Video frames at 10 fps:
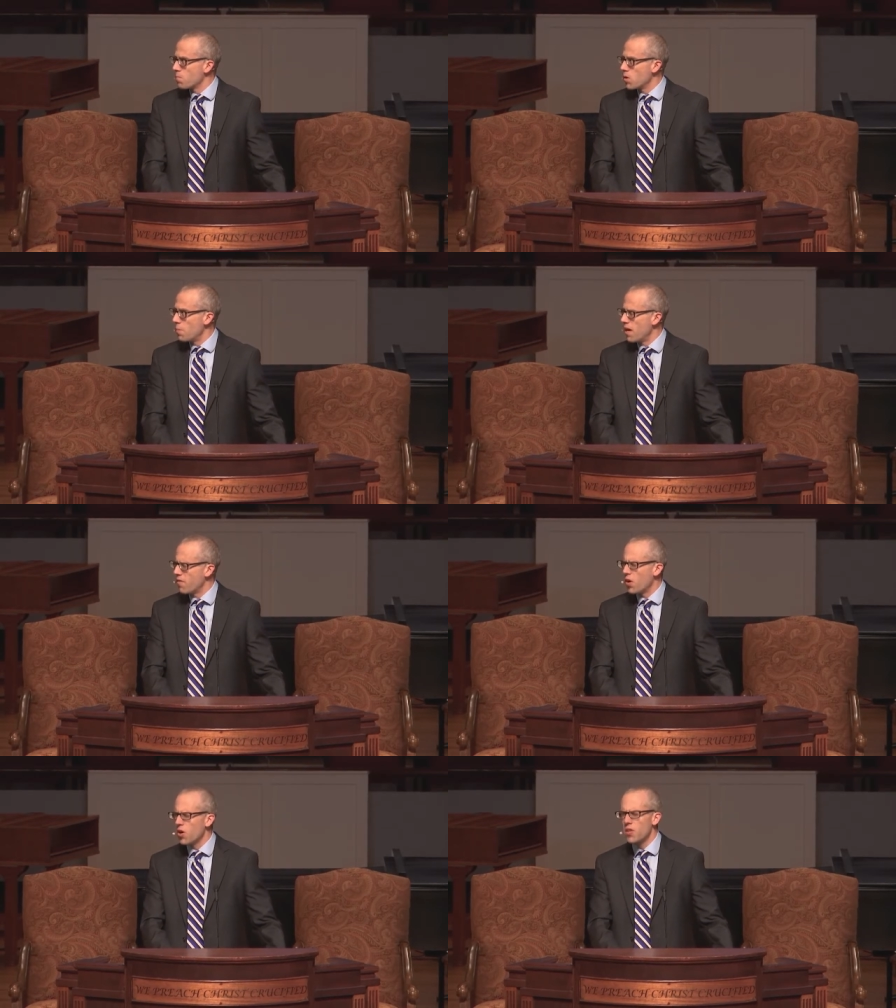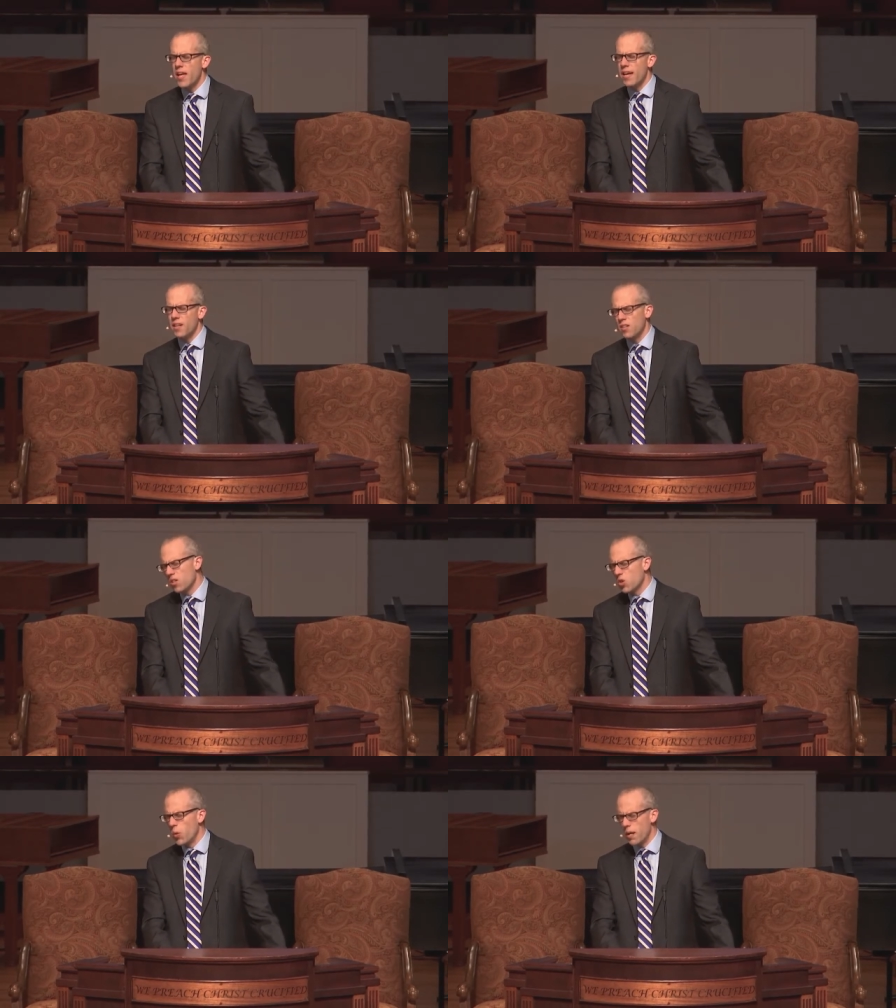You may have heard that
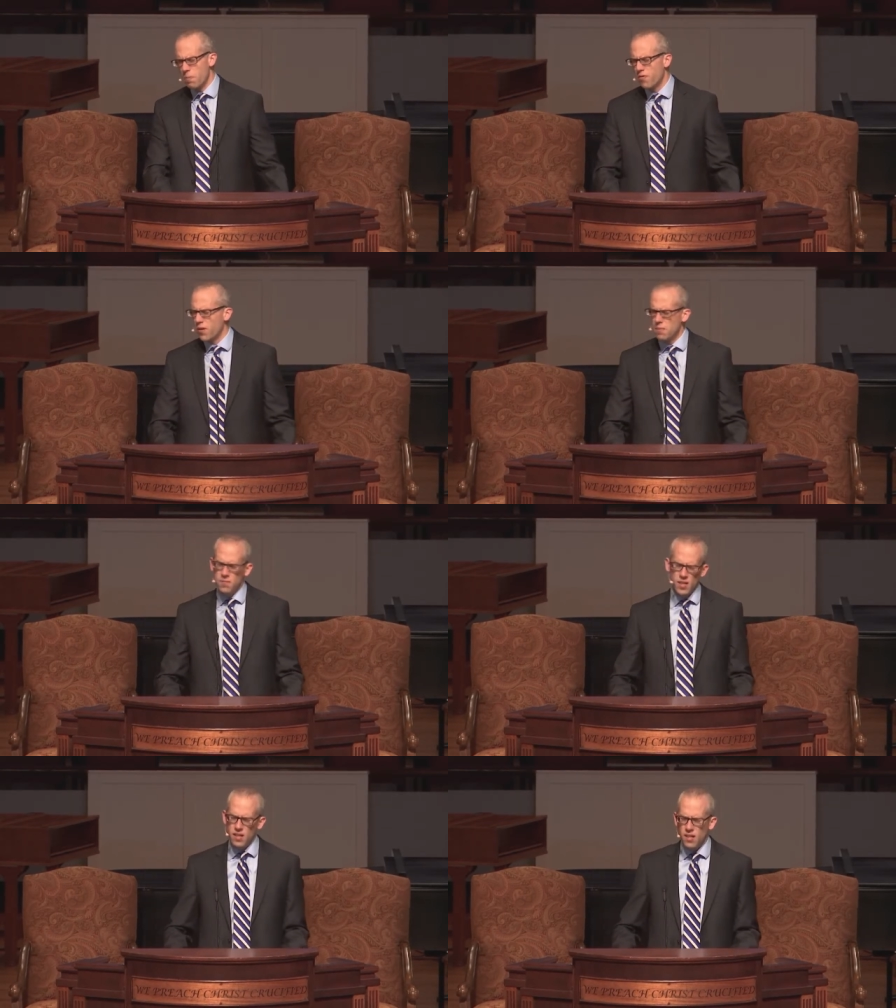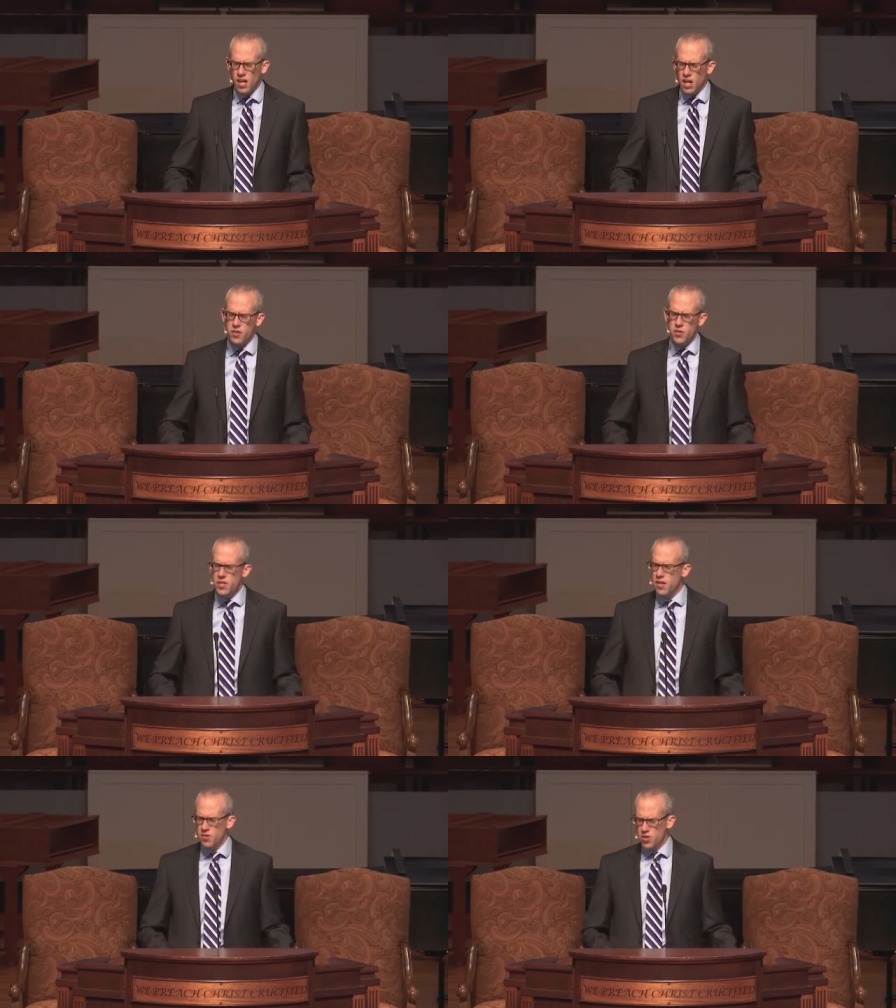quip from 100
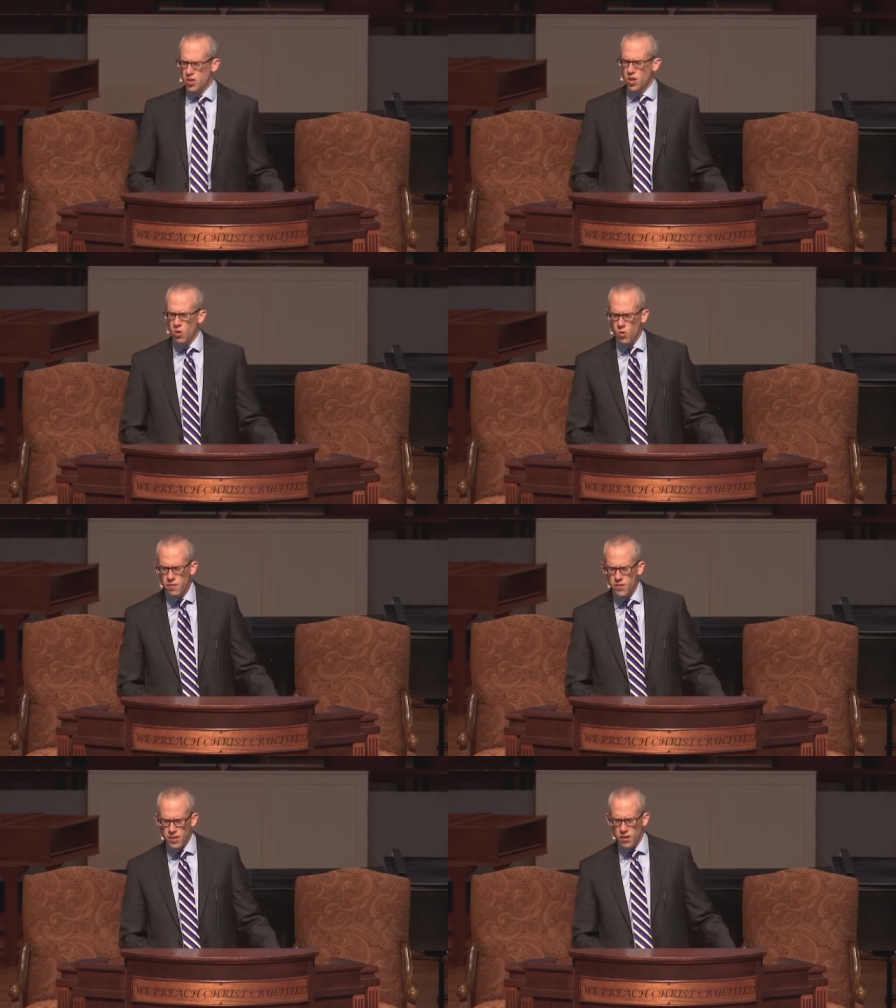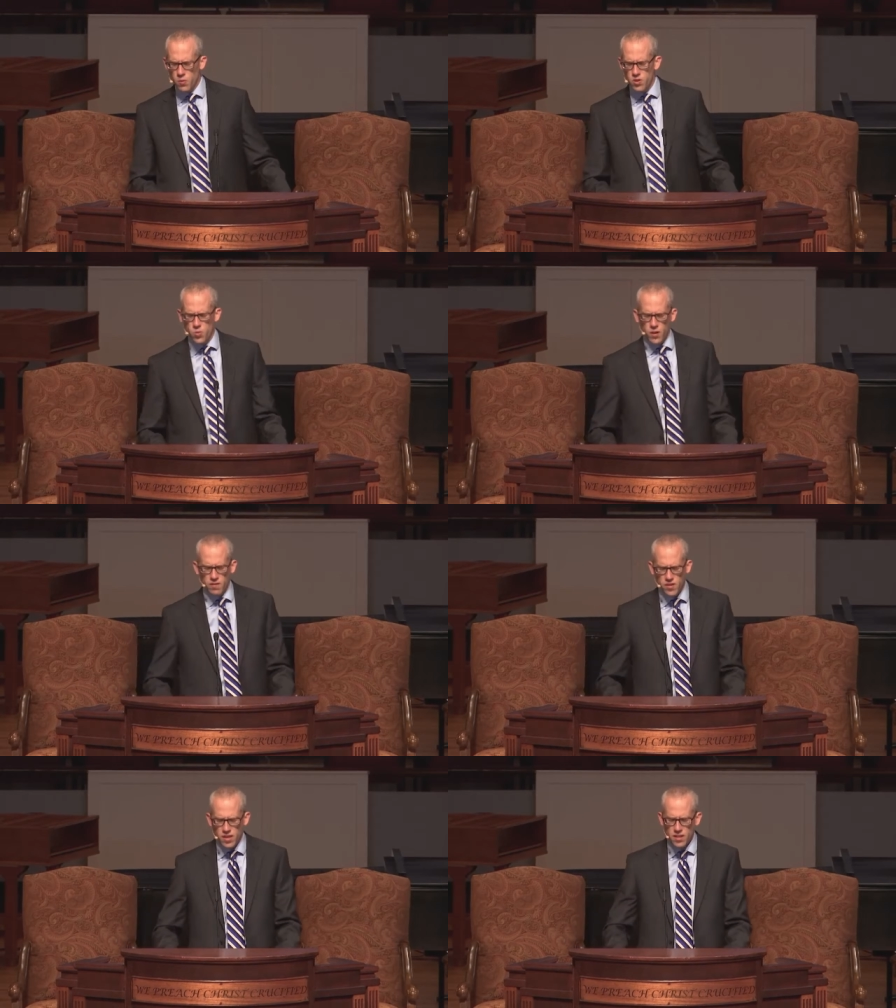years ago. I forget which one
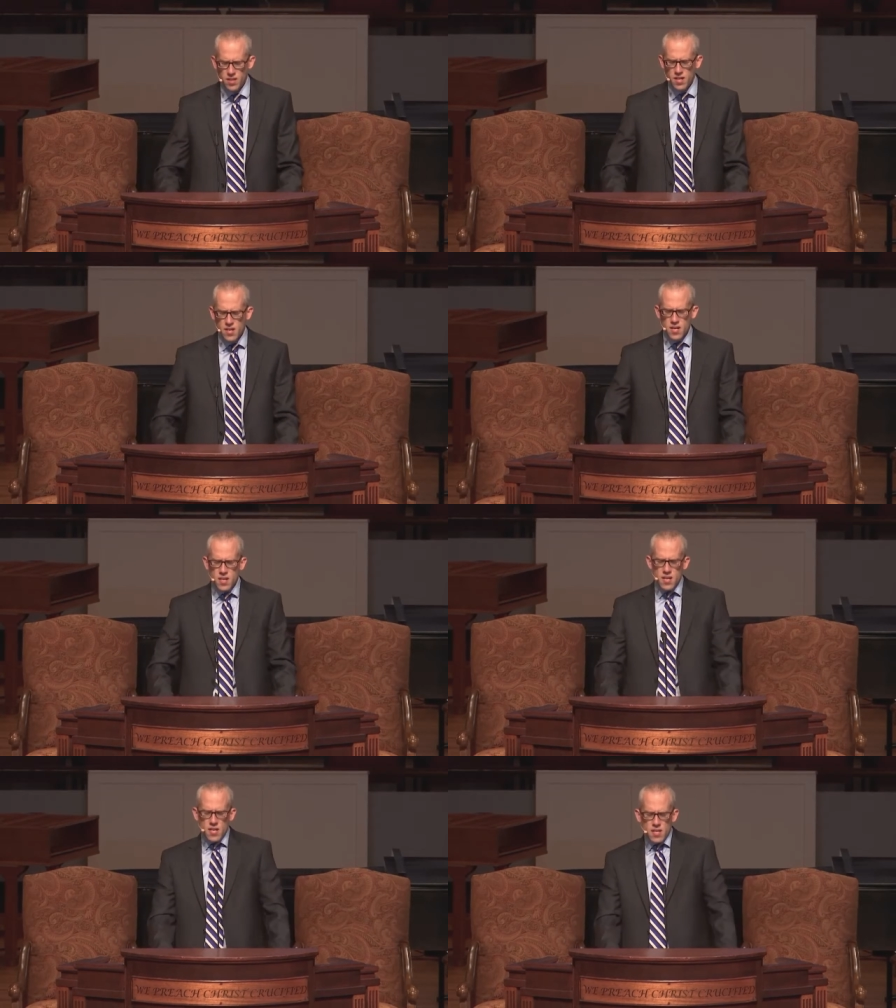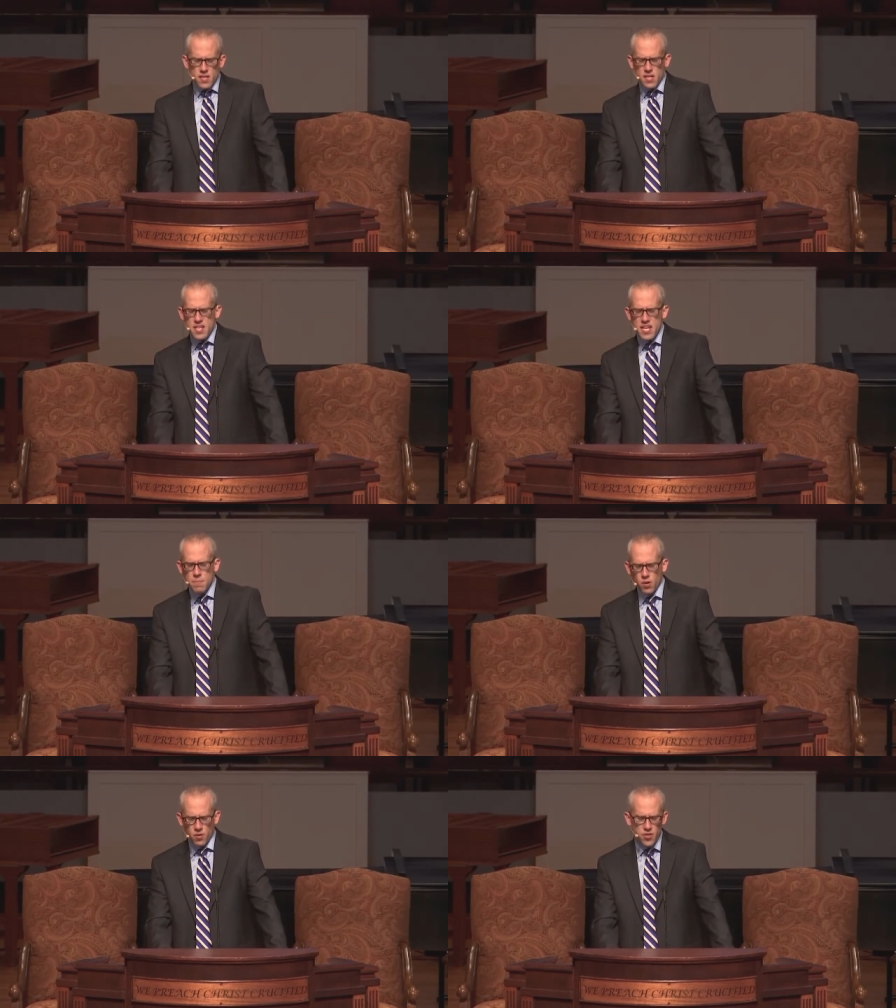of the
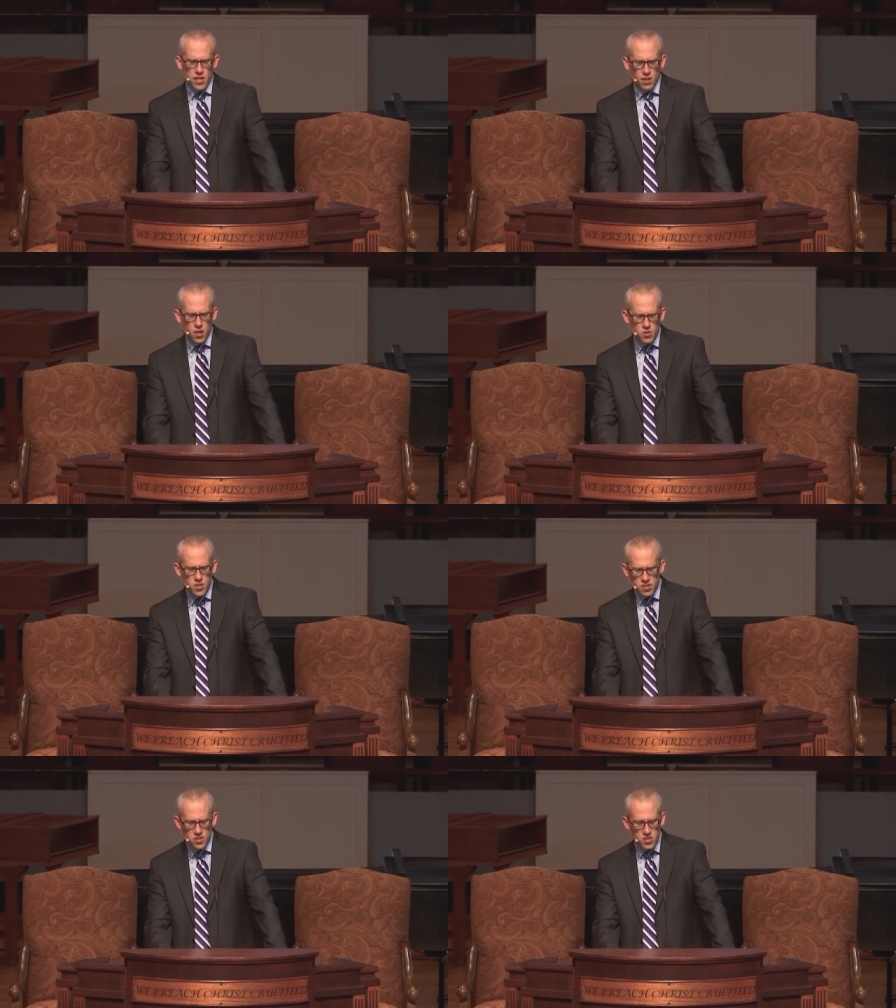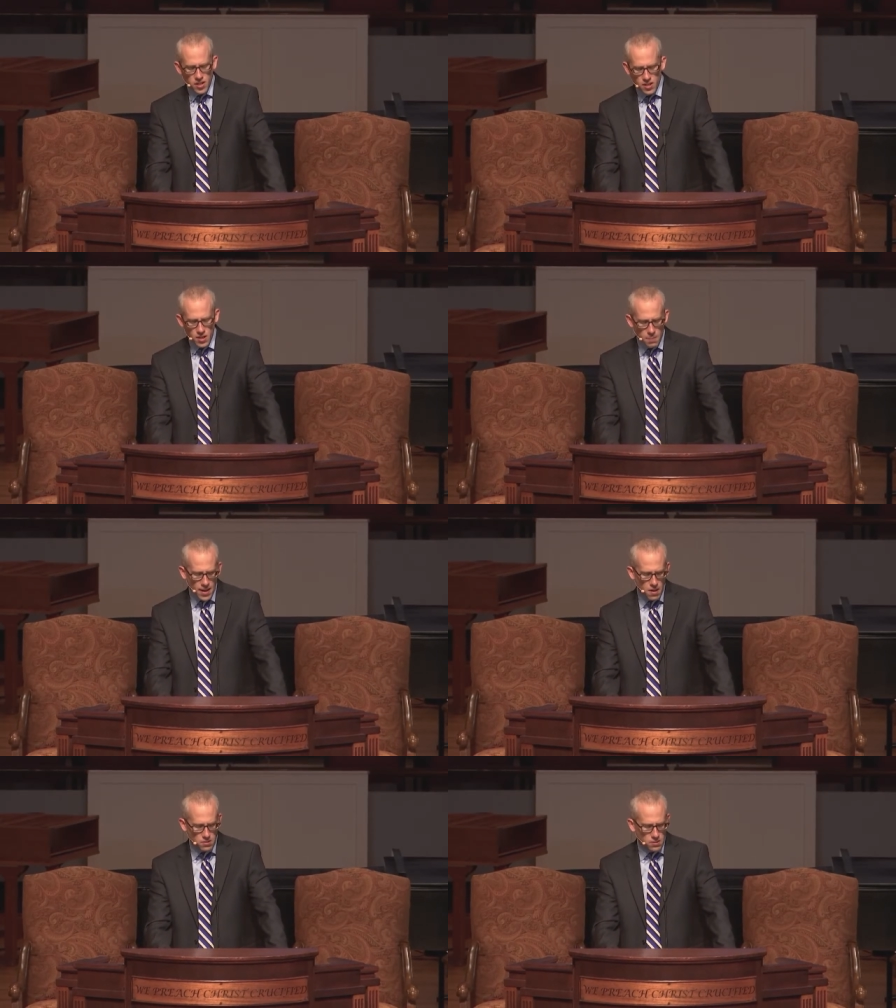Niebuhr theologians said it
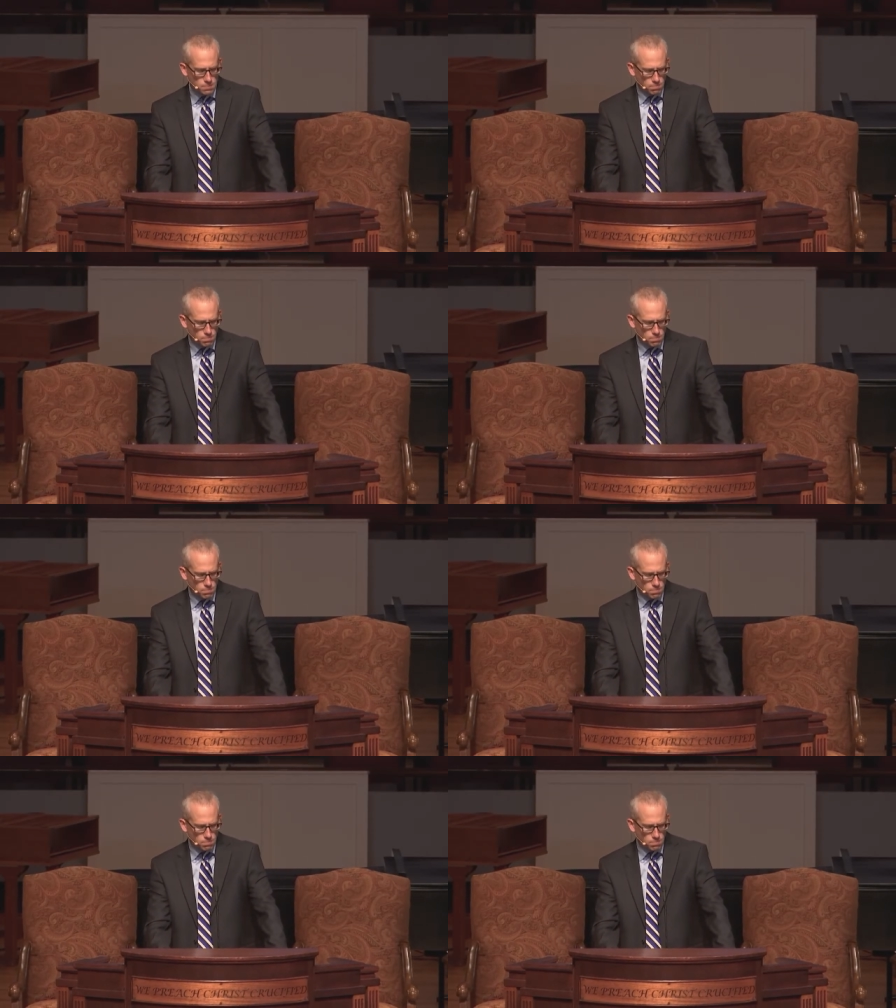about